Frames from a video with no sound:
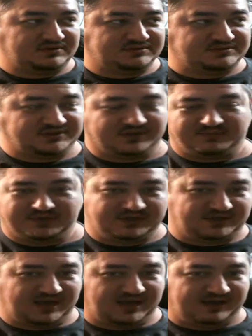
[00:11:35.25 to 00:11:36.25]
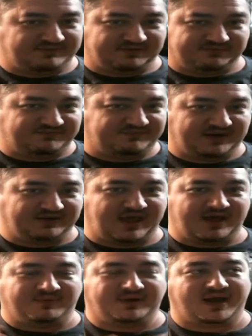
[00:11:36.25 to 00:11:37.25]
So I have to figure
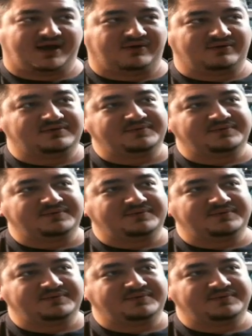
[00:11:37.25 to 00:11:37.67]
that one out.